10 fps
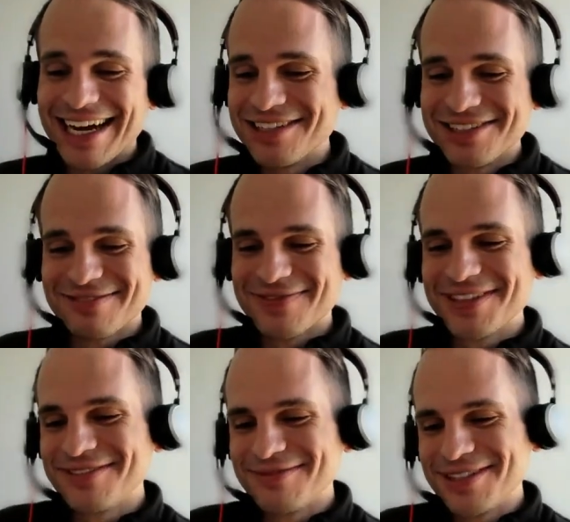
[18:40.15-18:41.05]
and
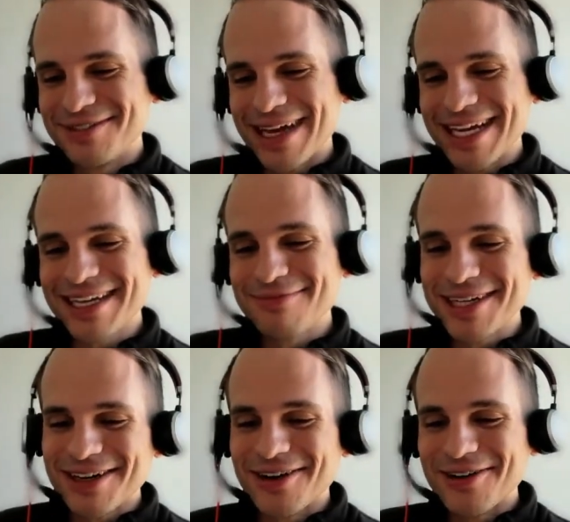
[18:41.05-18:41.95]
you're making me
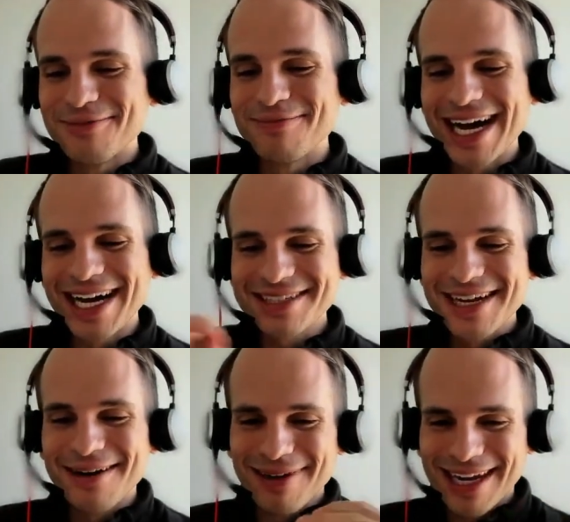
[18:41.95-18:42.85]
go back to
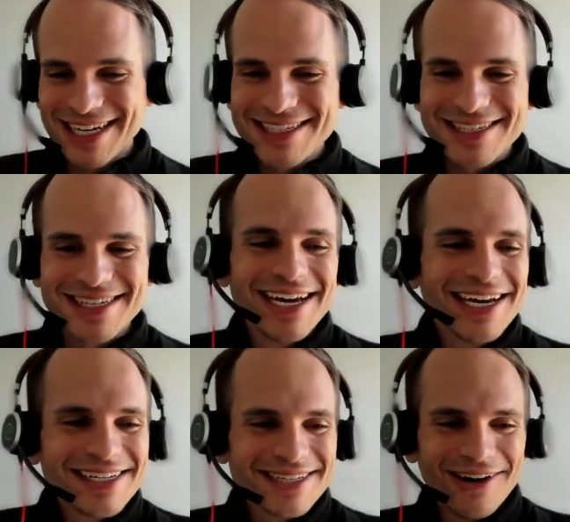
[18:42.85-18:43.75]
that place.
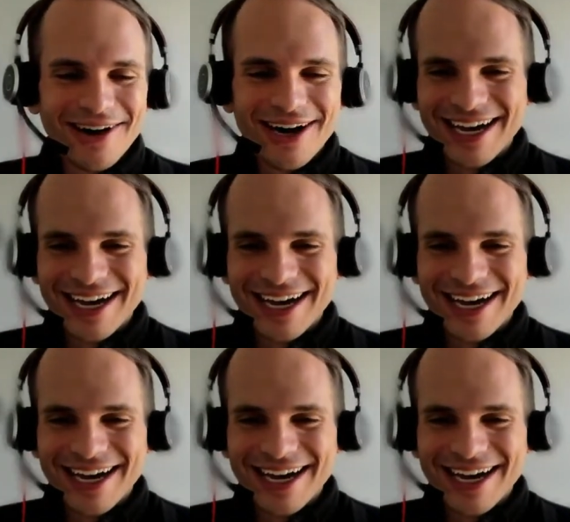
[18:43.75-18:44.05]
So